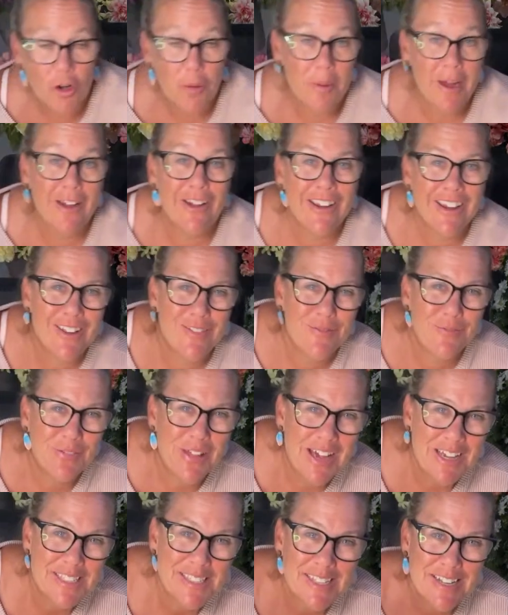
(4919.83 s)
American
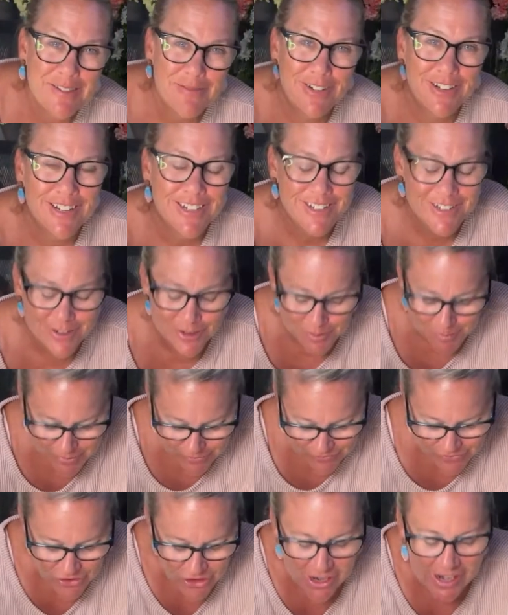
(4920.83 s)
flags that I want to do
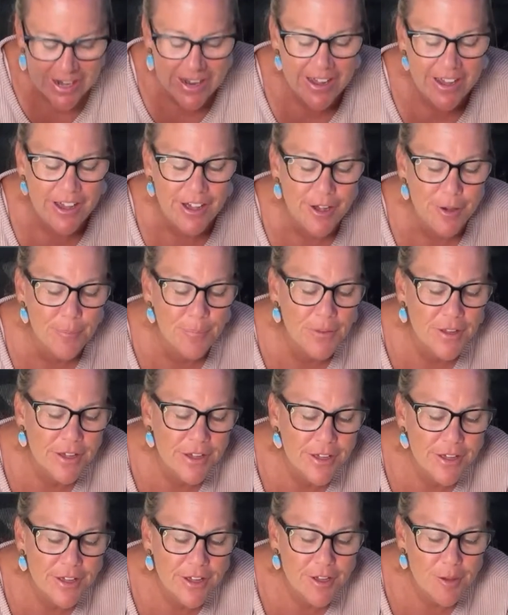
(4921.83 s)
before I
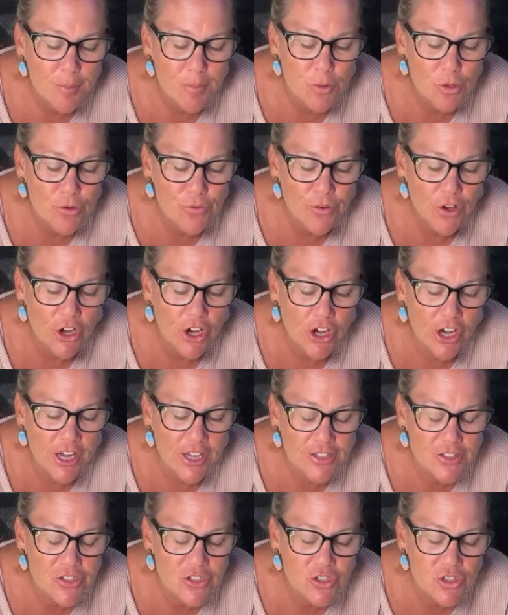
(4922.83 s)
move
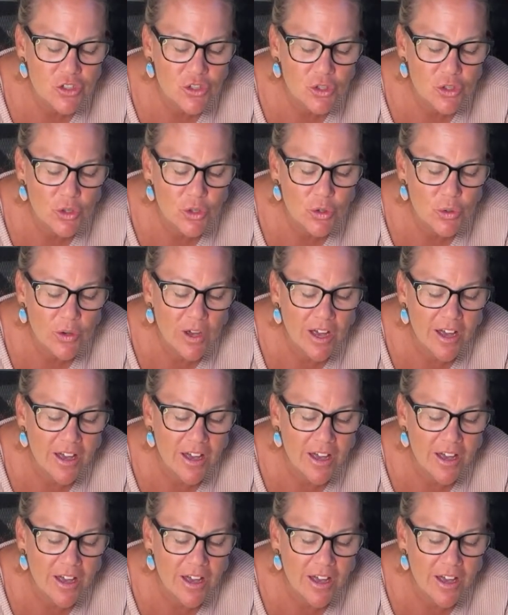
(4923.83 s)
on to